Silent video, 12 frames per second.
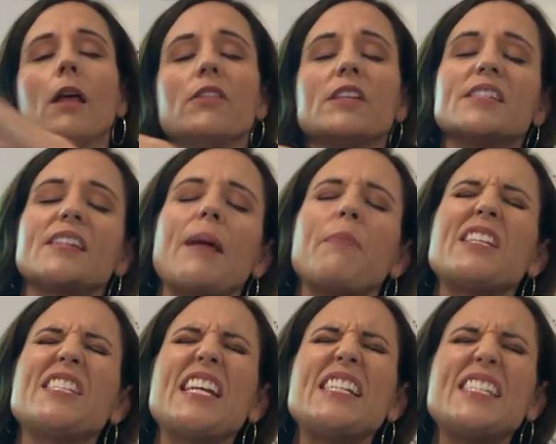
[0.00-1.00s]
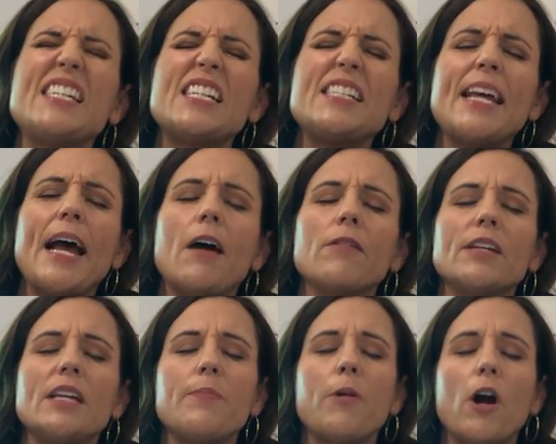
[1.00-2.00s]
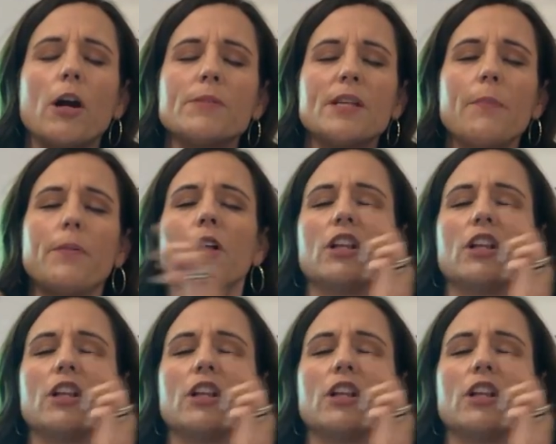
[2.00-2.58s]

This time, let's stay seated down, keep our arms up.